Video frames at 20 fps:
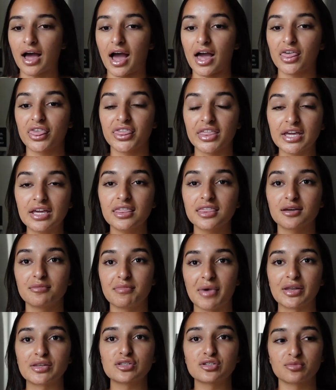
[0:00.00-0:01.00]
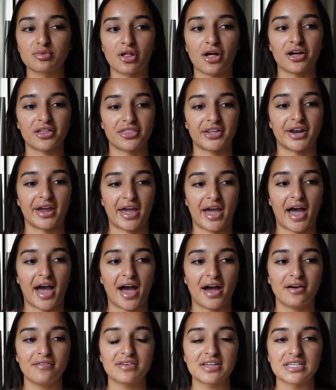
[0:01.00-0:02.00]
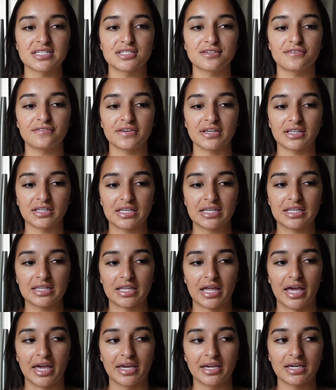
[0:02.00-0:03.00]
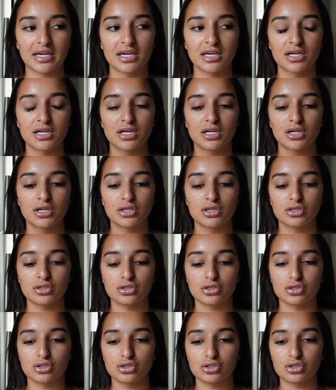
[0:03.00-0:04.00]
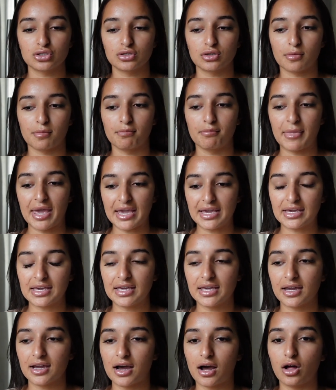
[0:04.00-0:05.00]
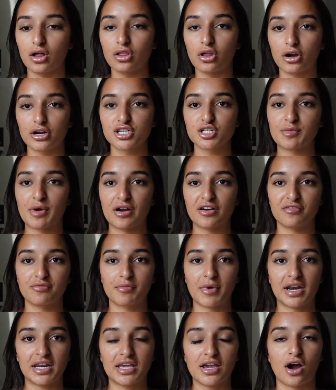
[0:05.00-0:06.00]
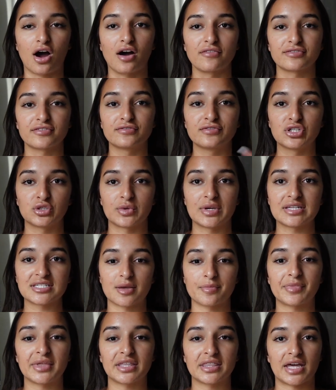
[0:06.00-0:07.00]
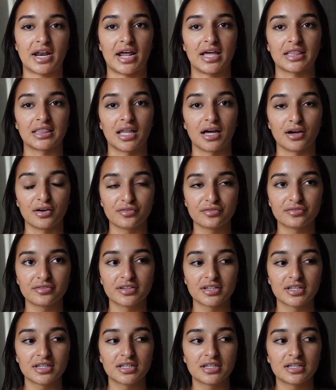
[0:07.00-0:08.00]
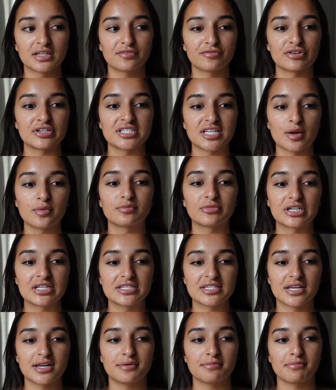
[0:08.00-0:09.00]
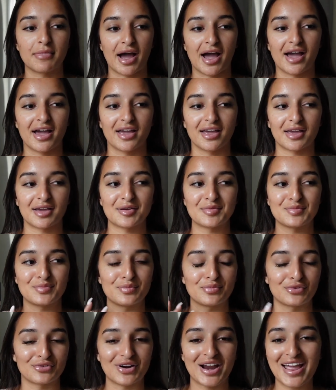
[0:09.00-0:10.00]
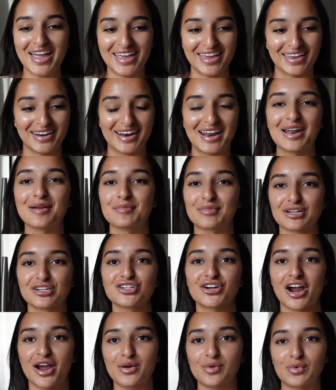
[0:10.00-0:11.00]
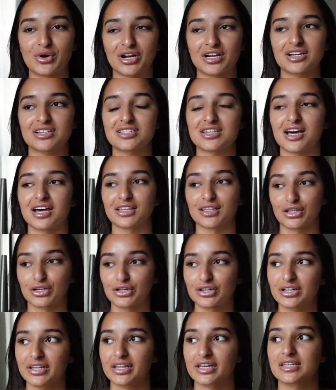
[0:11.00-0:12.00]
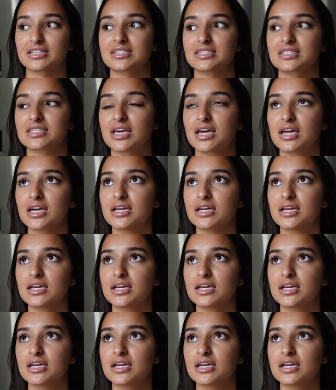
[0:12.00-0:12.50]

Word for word: I think the mental block that I have is feeling like making a large amount of money off of doing something that I love. For some reason, my brain, and I'm gonna try and work to unlearn this,